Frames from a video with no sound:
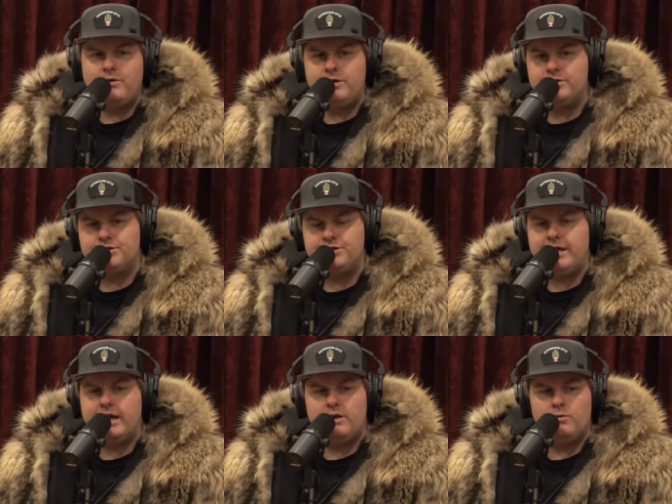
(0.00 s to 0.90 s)
don't
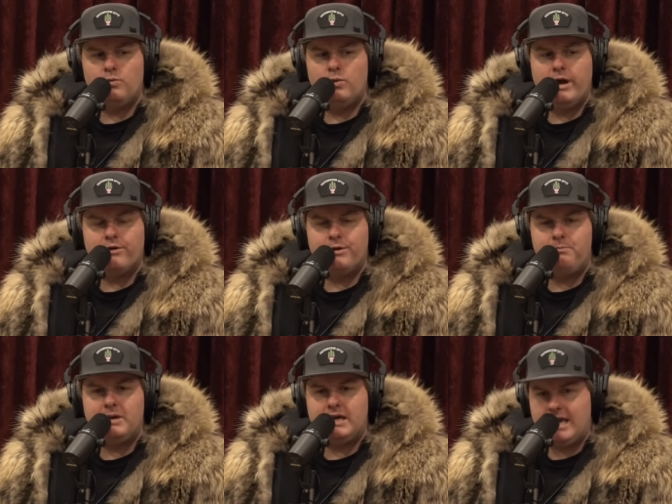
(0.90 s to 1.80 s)
understand where
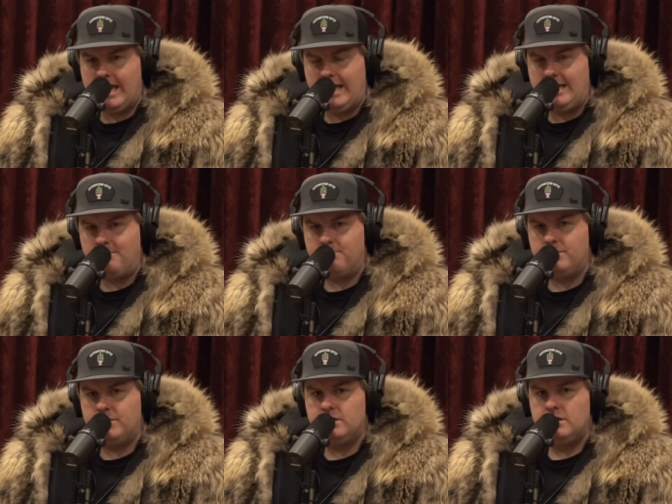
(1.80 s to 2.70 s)
it
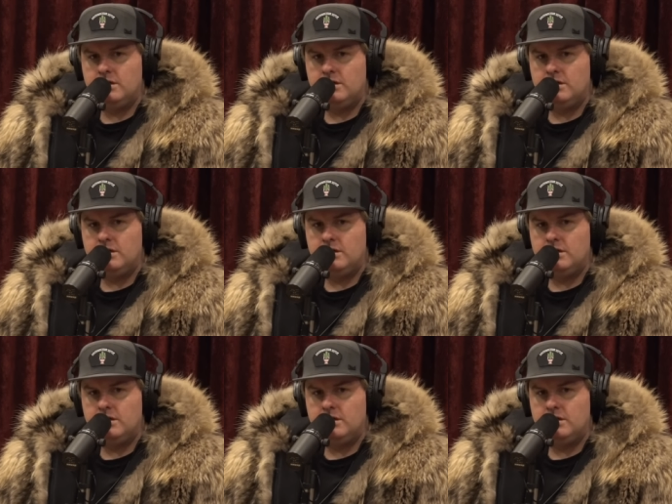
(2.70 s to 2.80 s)
became